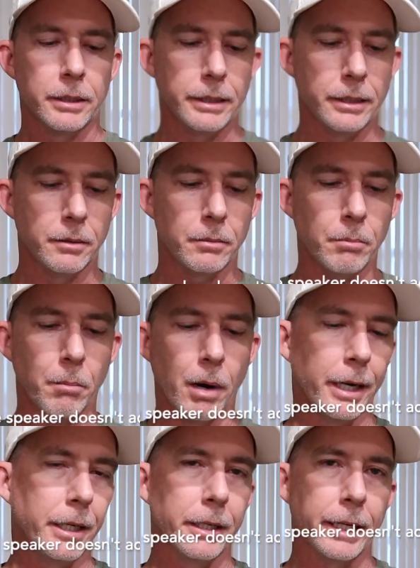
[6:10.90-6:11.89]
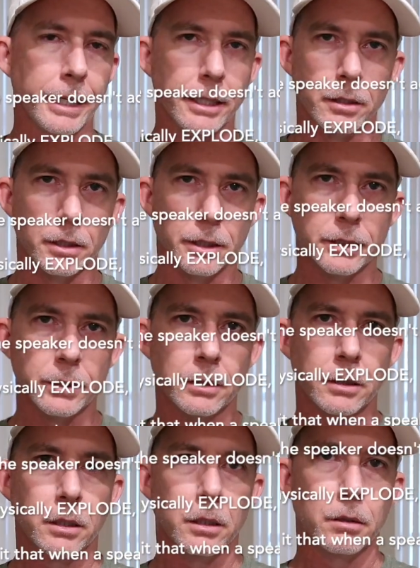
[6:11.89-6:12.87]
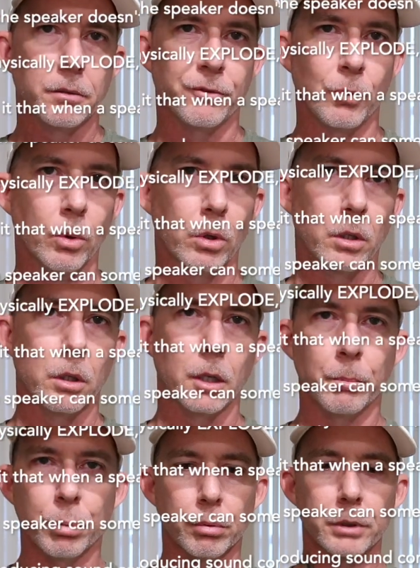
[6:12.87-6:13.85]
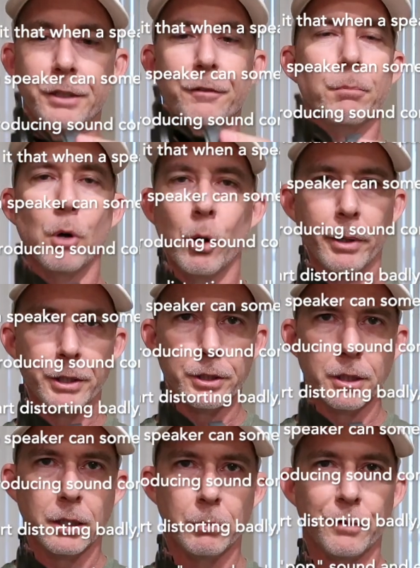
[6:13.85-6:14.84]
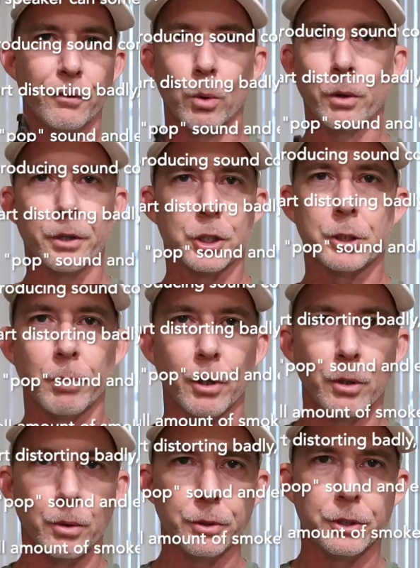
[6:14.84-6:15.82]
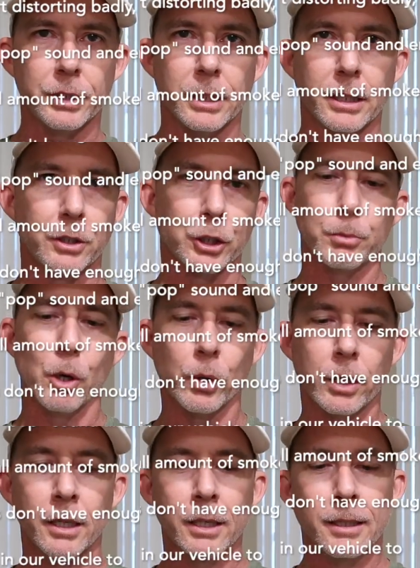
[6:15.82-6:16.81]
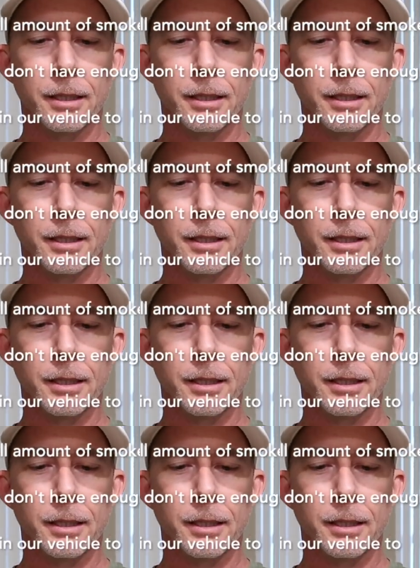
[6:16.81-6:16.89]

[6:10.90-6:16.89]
It might handle it for a brief moment before it explodes into smoke.